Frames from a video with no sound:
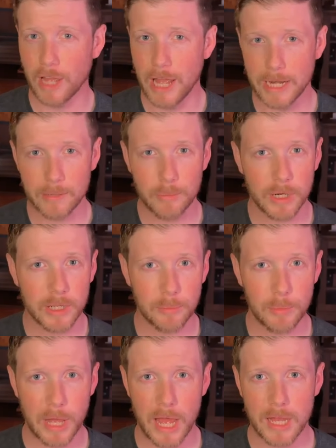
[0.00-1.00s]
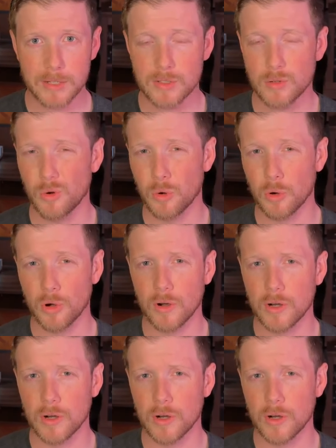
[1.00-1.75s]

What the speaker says: anybody a pass or